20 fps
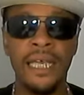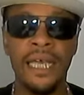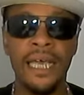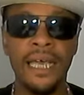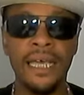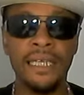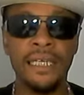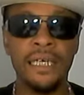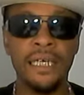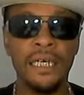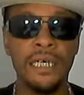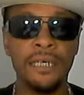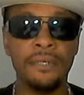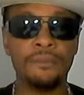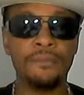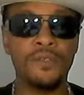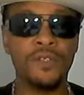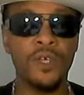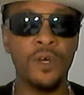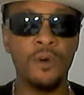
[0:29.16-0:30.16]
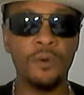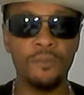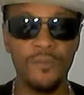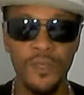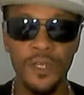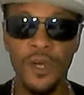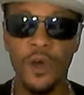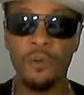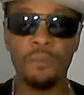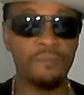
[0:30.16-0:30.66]
And uh, so,
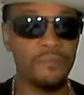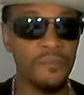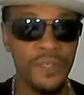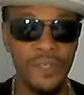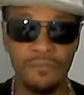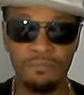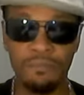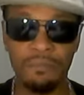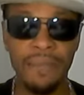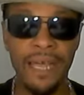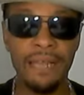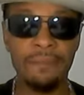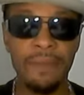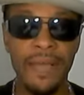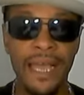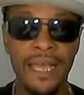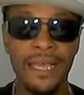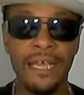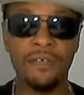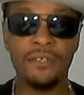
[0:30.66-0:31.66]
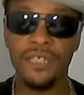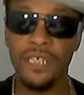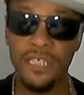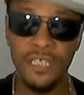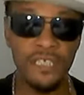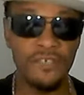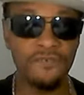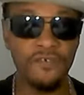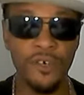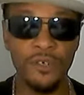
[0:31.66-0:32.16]
you know, Manny Pacquiao's getting
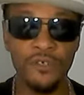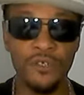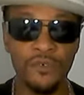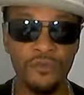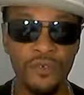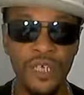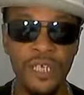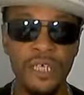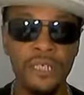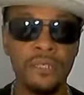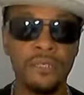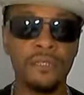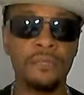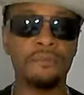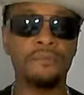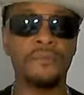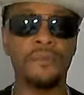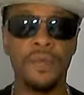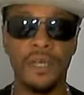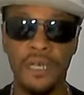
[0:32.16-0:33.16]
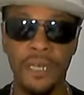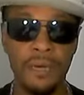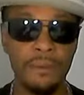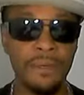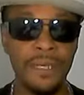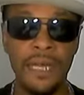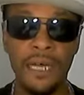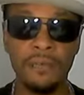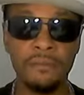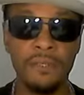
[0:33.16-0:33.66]
his first critics are
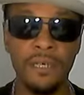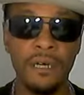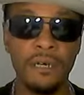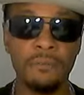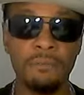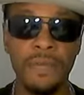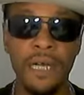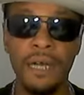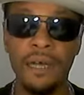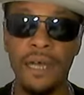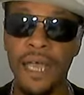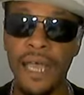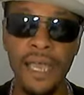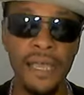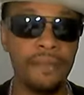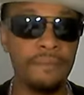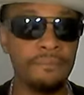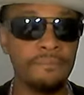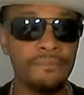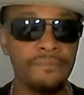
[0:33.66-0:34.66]
coming out talking about, hey,